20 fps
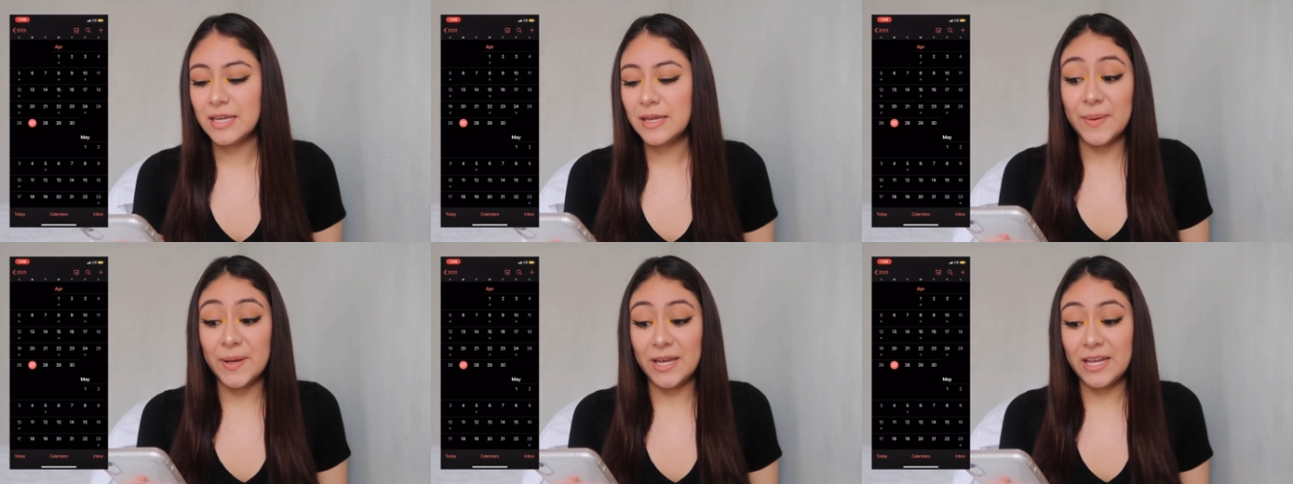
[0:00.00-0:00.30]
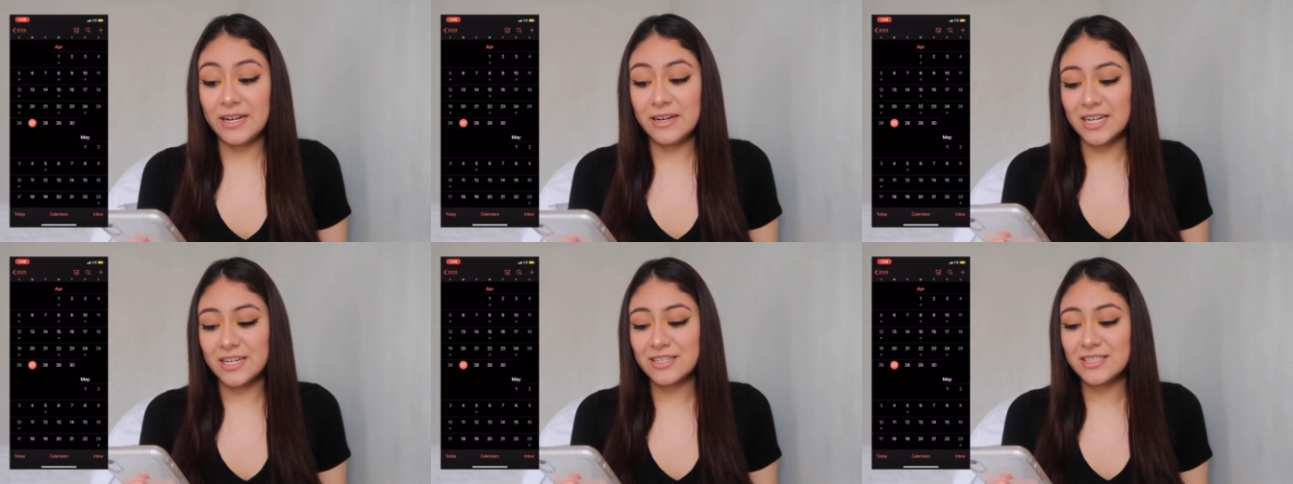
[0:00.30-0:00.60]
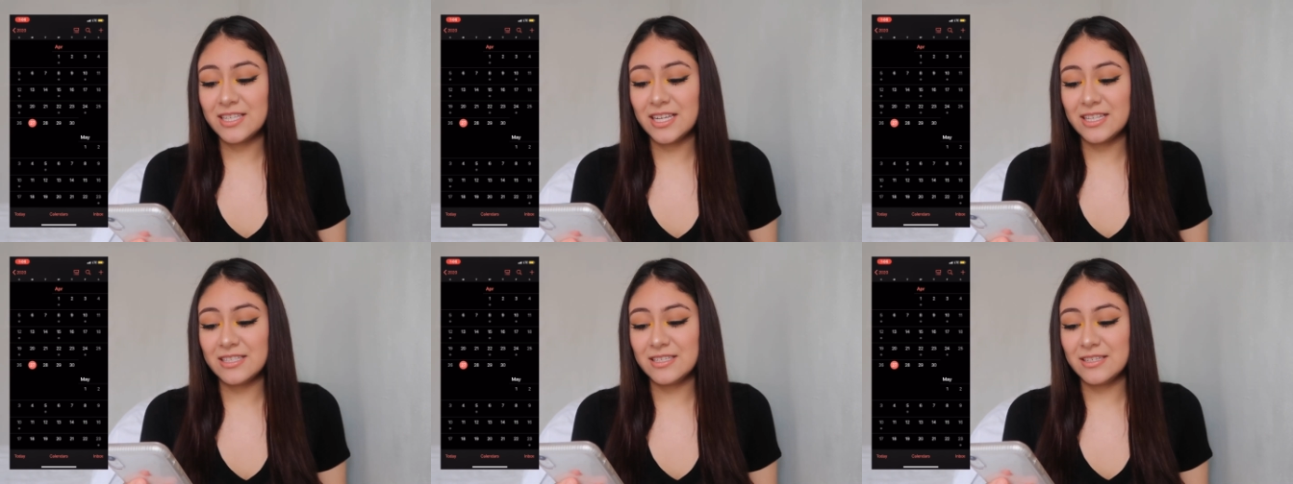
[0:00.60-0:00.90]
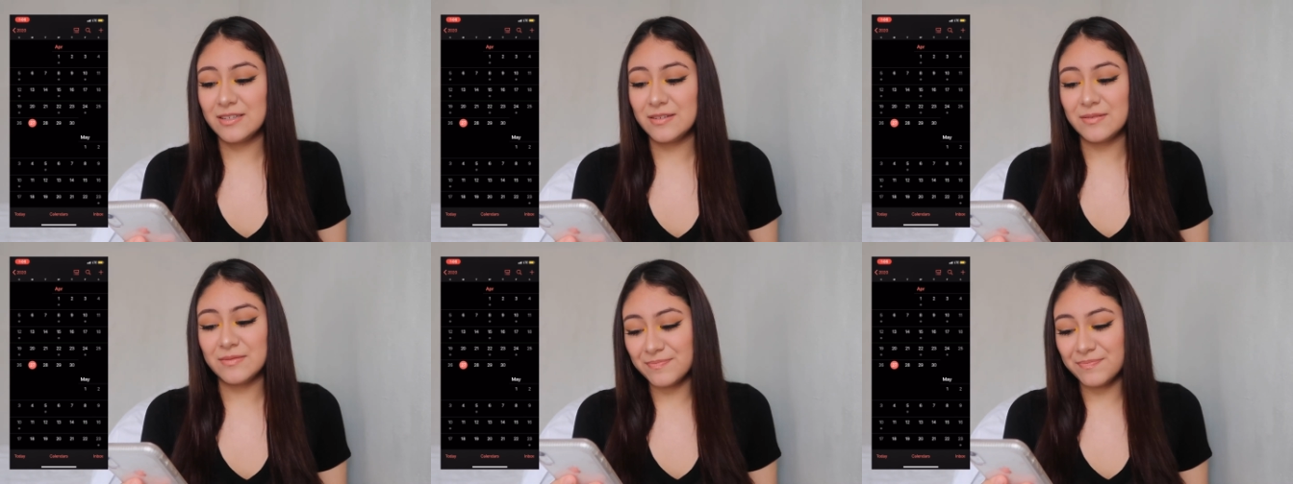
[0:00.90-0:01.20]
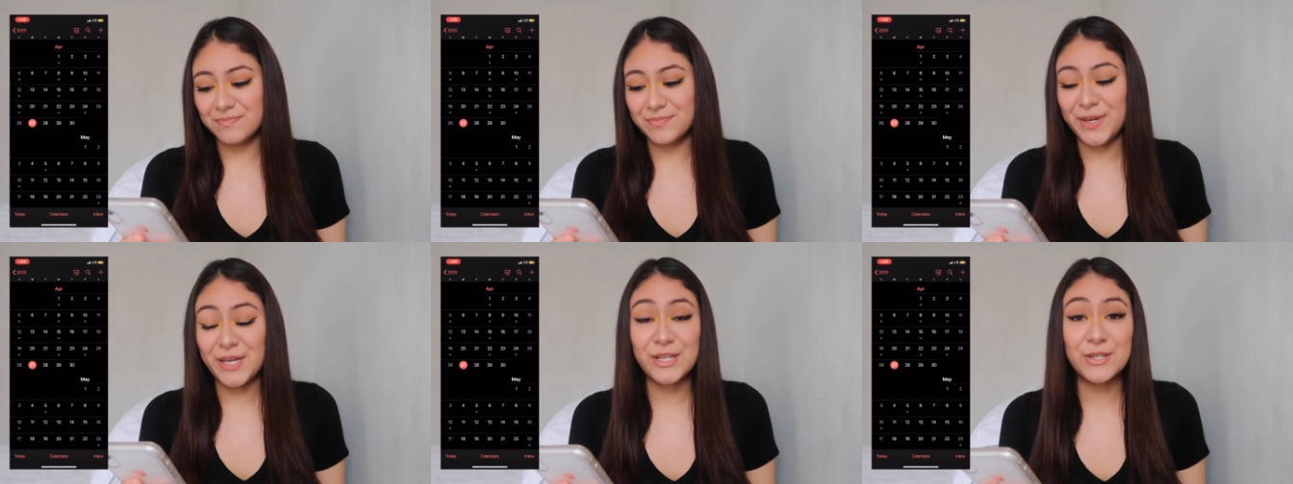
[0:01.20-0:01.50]
But I just like to
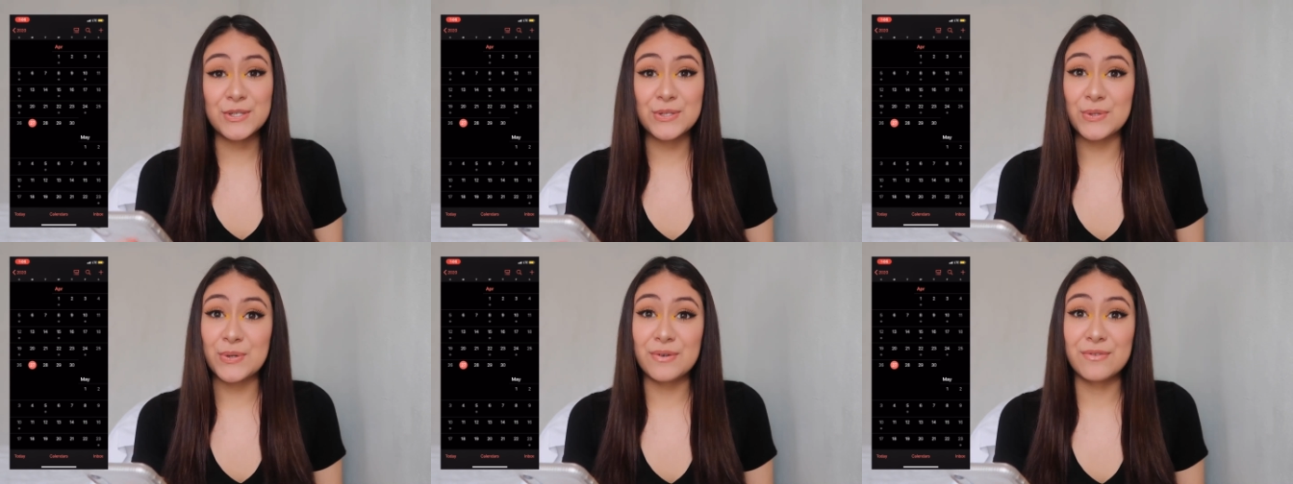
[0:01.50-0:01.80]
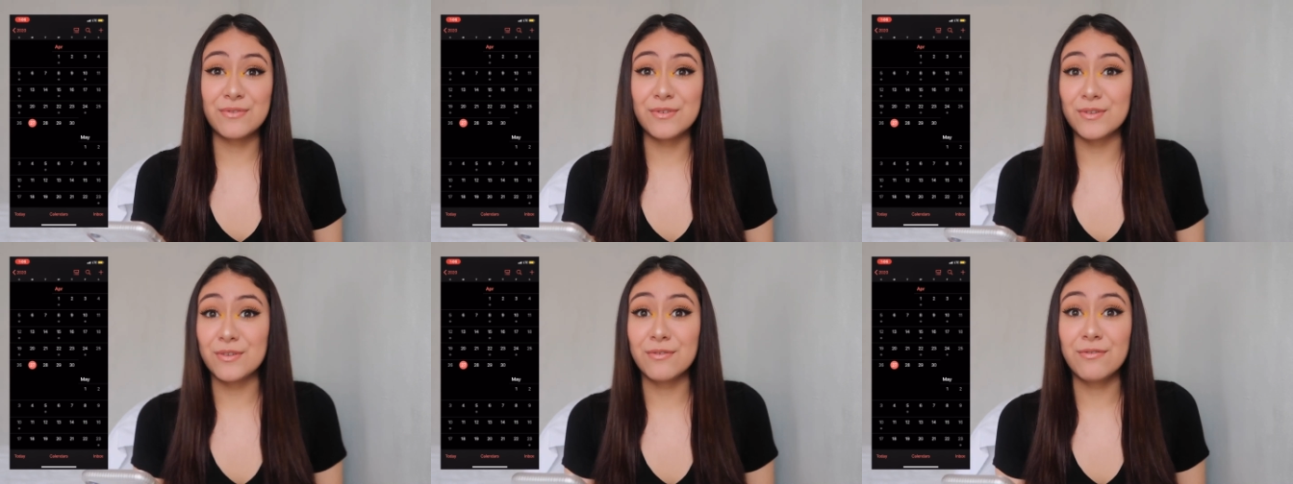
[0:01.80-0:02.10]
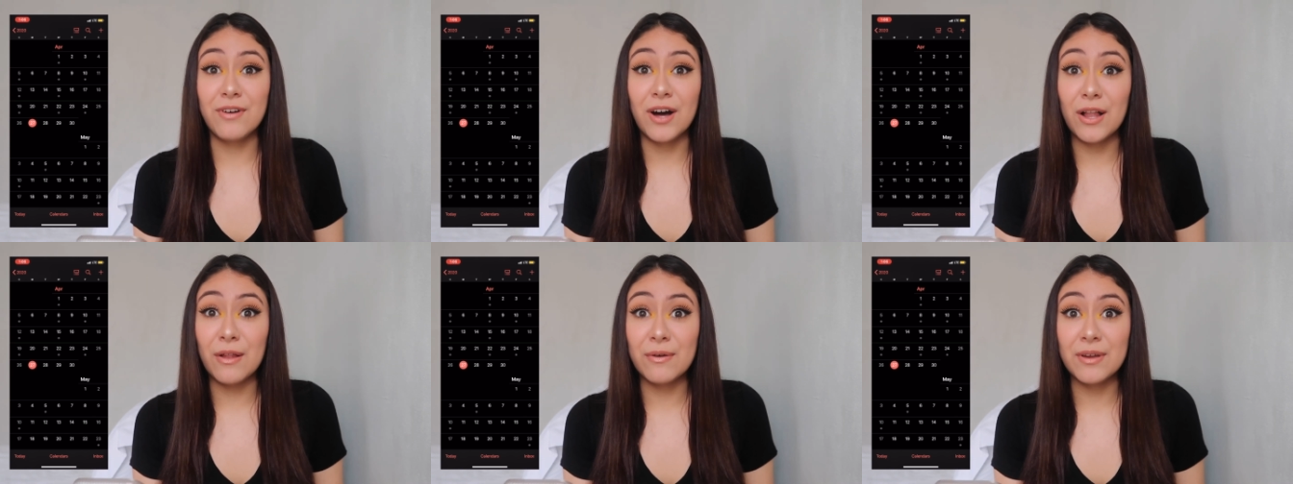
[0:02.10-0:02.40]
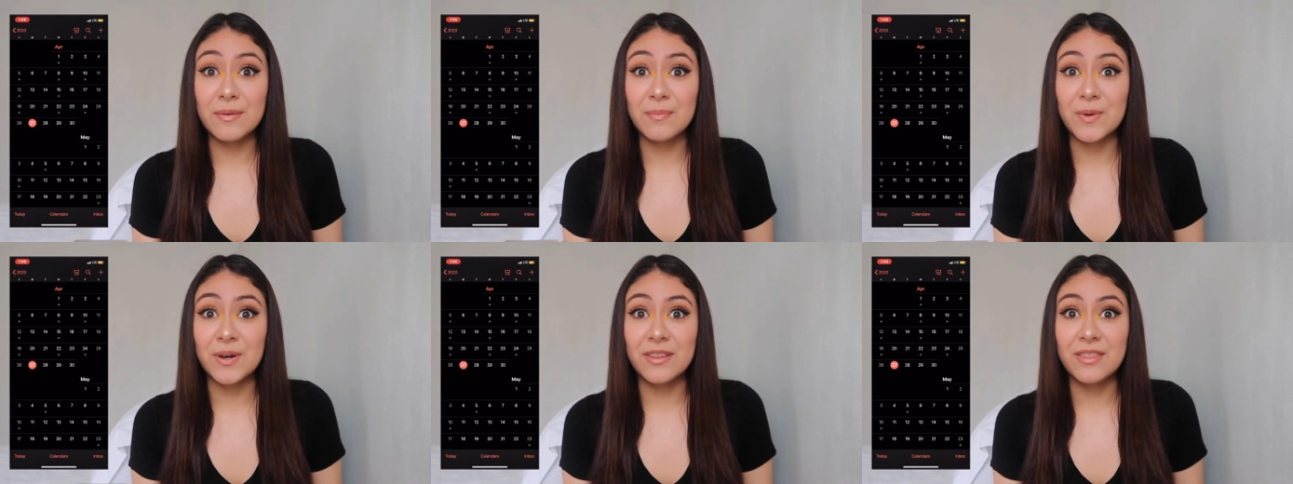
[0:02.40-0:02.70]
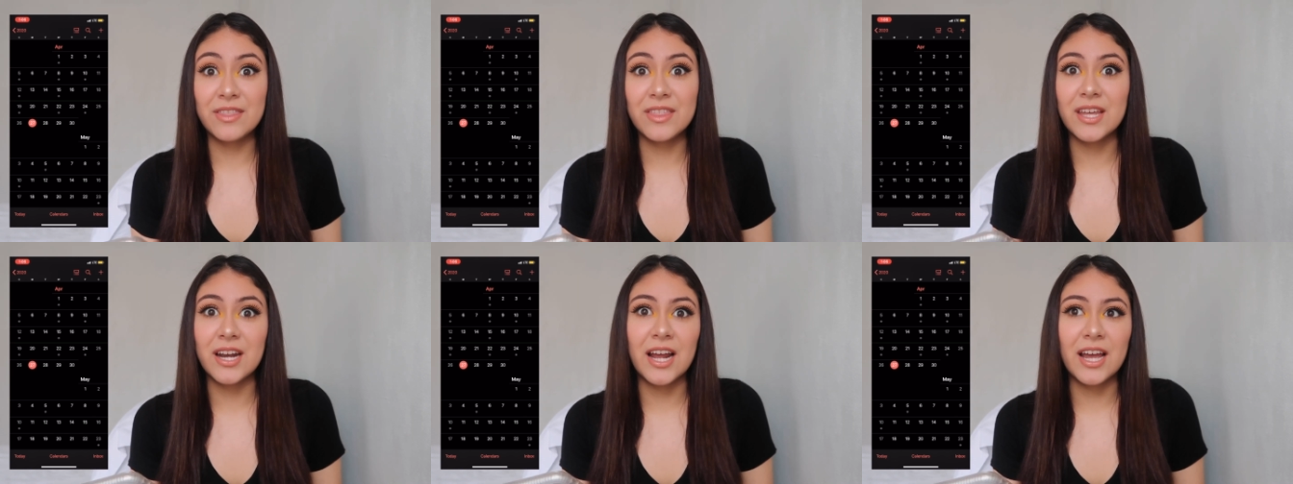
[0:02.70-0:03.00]
make sure for the following
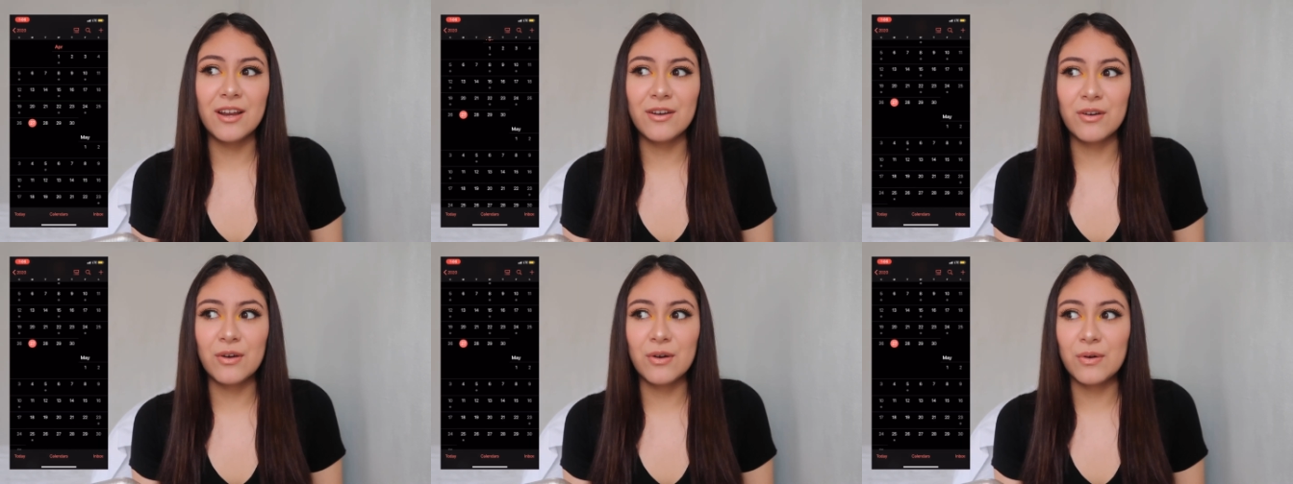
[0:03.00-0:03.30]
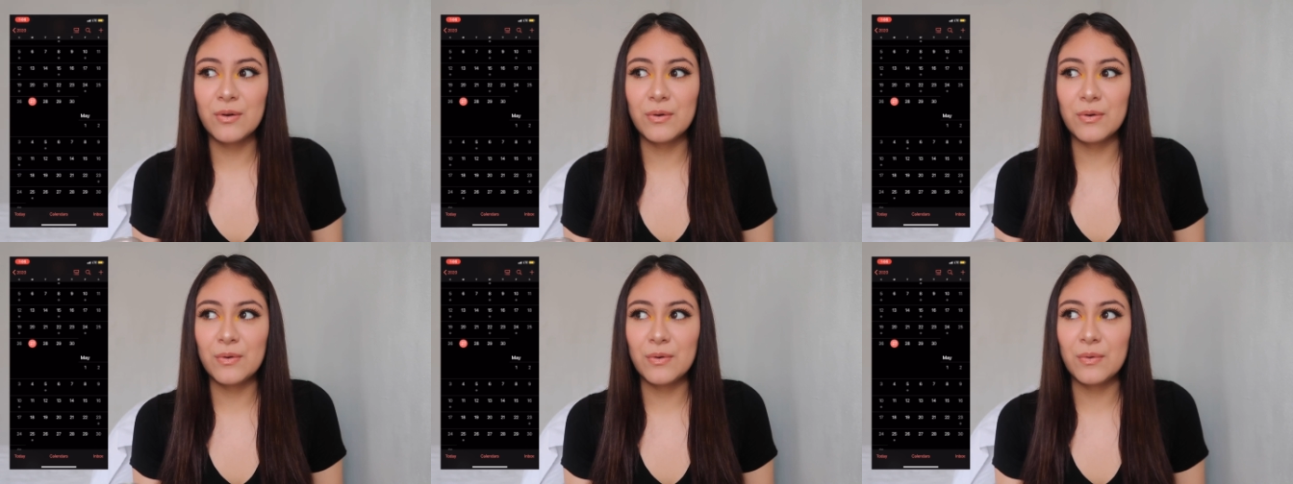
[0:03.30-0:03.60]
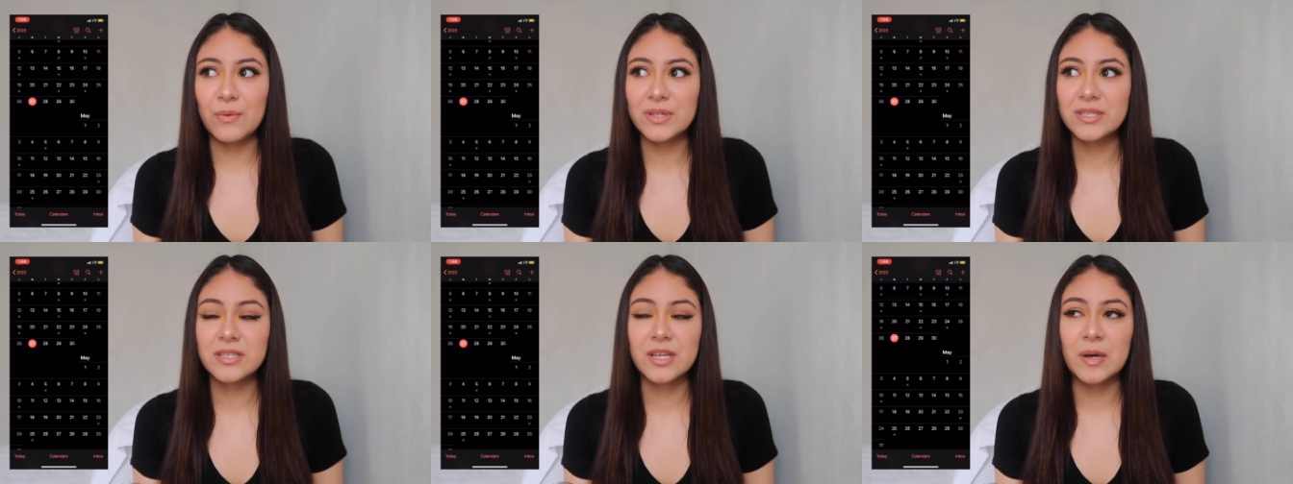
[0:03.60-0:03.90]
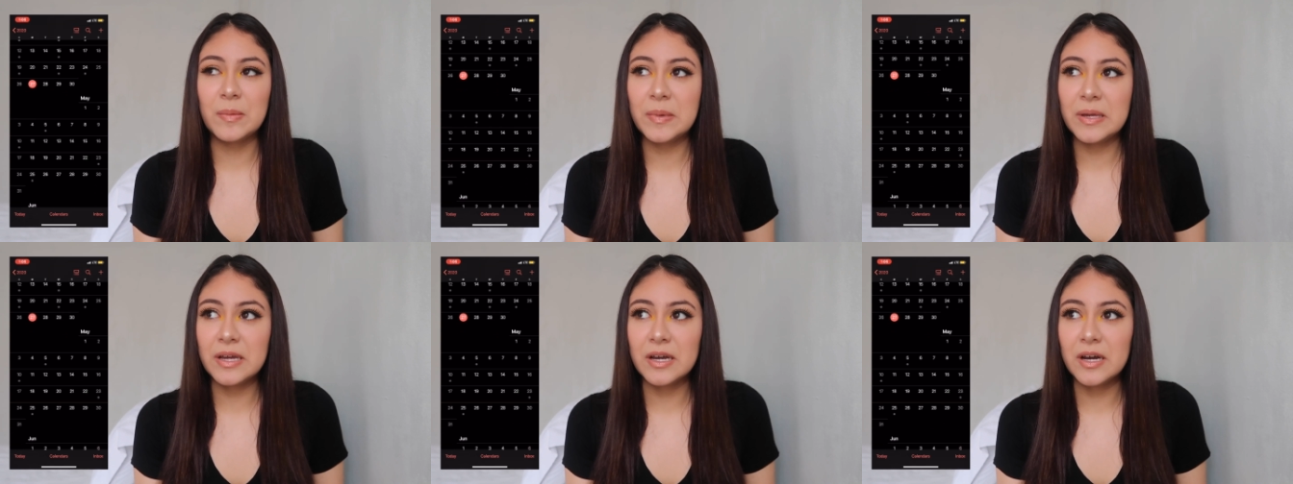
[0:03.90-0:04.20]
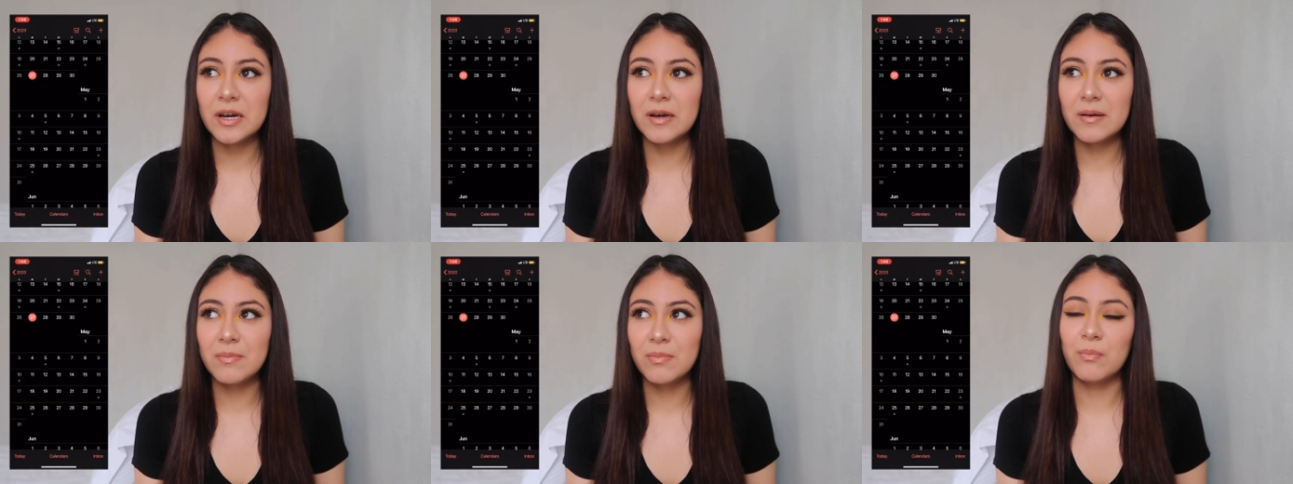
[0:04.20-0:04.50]
month that I know what's coming
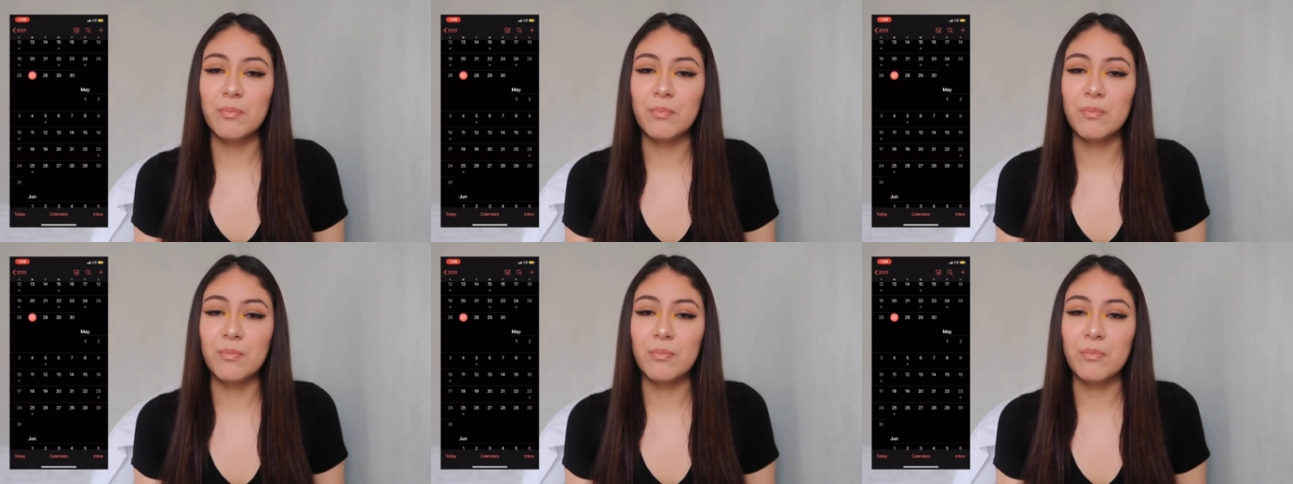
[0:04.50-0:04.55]
up,